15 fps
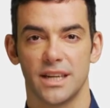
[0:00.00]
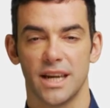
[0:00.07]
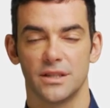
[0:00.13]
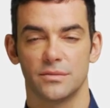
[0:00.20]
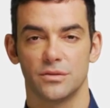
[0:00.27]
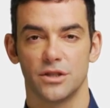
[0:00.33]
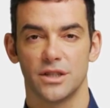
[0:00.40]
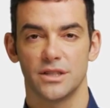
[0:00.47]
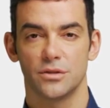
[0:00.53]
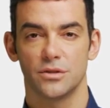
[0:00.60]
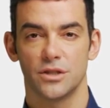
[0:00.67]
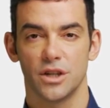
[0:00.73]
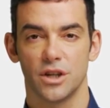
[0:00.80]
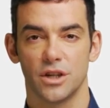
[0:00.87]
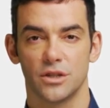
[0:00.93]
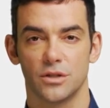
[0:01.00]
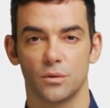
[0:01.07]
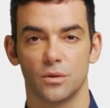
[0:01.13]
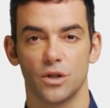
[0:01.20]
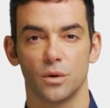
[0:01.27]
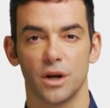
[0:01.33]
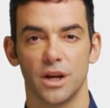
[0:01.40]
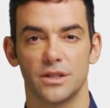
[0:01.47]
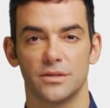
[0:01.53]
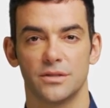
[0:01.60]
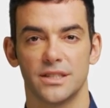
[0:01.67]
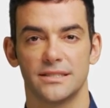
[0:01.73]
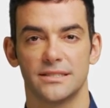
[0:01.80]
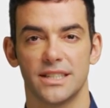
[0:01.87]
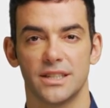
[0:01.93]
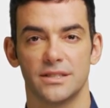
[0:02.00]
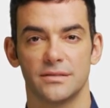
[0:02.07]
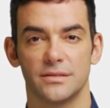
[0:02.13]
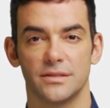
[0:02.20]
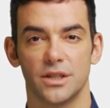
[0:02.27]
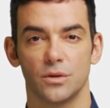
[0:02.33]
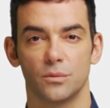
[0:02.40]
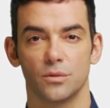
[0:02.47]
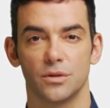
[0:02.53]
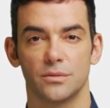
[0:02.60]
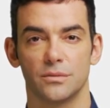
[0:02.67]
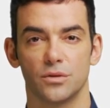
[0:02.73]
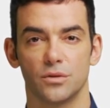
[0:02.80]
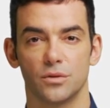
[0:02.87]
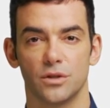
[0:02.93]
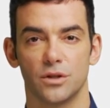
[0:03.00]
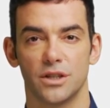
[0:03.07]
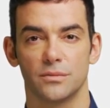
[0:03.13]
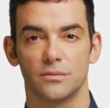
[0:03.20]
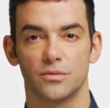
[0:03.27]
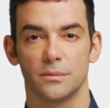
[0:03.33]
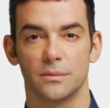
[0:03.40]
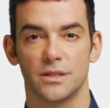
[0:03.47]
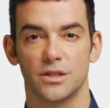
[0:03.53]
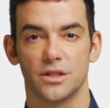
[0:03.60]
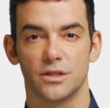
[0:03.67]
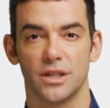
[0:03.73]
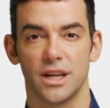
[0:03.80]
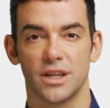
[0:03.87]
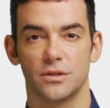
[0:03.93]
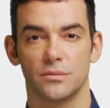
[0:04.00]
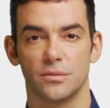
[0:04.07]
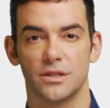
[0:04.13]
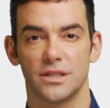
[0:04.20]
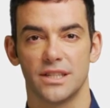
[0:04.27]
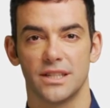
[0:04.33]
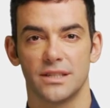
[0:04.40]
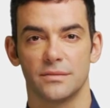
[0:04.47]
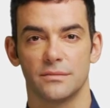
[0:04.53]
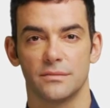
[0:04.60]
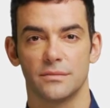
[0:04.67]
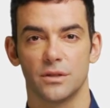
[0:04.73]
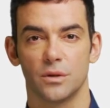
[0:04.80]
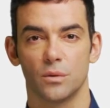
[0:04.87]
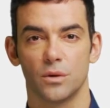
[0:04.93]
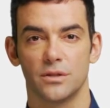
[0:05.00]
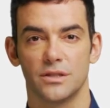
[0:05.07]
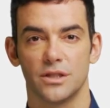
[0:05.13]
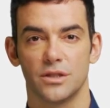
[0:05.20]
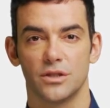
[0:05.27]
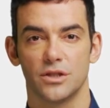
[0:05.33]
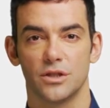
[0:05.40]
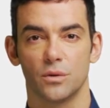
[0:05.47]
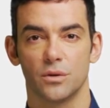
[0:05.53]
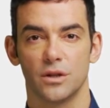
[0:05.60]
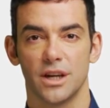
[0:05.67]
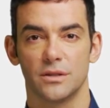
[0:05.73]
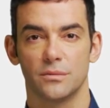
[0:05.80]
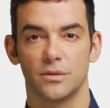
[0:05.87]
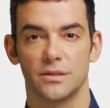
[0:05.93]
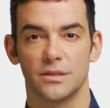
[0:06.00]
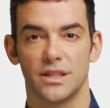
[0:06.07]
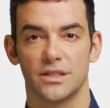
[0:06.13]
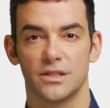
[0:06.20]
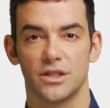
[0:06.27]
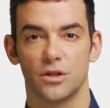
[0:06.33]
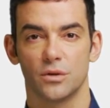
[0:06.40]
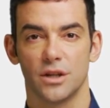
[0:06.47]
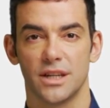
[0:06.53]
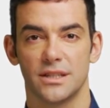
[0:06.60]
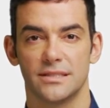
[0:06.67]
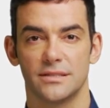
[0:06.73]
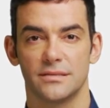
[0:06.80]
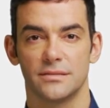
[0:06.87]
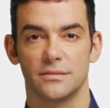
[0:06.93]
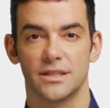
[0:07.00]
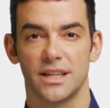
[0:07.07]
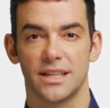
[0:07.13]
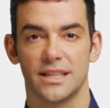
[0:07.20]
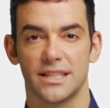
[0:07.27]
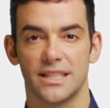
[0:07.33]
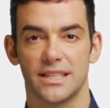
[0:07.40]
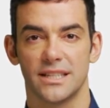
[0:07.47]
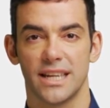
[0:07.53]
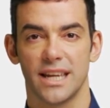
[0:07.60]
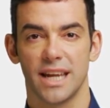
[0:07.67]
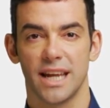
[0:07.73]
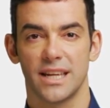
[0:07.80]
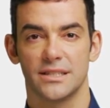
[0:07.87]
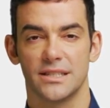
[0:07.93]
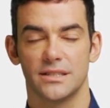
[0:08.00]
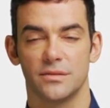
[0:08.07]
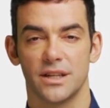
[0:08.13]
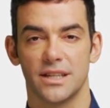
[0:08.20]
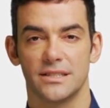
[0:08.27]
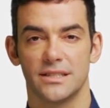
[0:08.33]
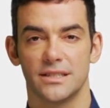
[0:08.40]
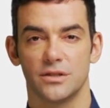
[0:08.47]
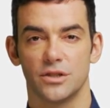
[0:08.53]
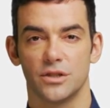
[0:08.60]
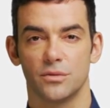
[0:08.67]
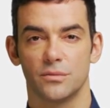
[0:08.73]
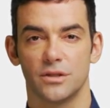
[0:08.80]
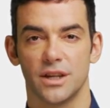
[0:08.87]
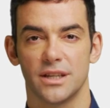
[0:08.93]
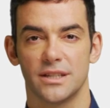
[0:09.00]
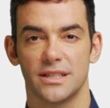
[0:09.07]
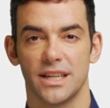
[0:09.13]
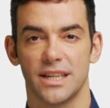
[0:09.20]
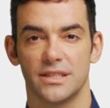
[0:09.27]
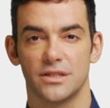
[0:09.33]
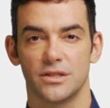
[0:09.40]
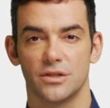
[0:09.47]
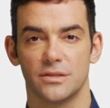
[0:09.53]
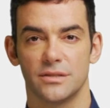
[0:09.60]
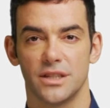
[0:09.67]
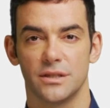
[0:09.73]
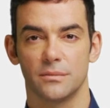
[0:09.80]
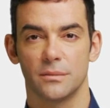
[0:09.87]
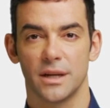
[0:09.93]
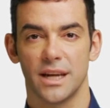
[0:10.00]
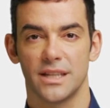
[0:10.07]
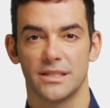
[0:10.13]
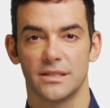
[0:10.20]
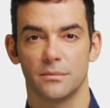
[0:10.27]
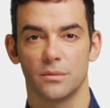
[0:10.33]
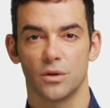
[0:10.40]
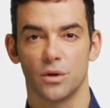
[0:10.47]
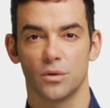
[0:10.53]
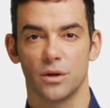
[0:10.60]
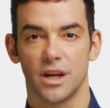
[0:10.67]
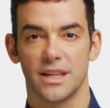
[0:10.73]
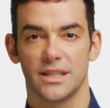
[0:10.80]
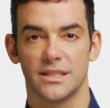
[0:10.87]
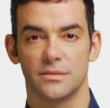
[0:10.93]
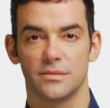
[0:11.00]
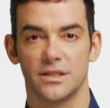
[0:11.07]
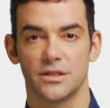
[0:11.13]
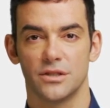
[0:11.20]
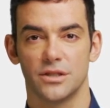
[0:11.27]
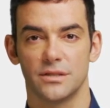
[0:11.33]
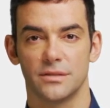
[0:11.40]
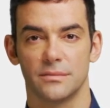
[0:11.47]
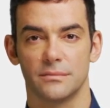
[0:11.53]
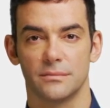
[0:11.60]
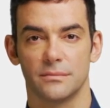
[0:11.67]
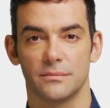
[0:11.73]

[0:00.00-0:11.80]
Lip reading: After entering all the required details, review your information carefully. Once you're sure everything is correct, click Activate to finalize your SunPass Pro activation.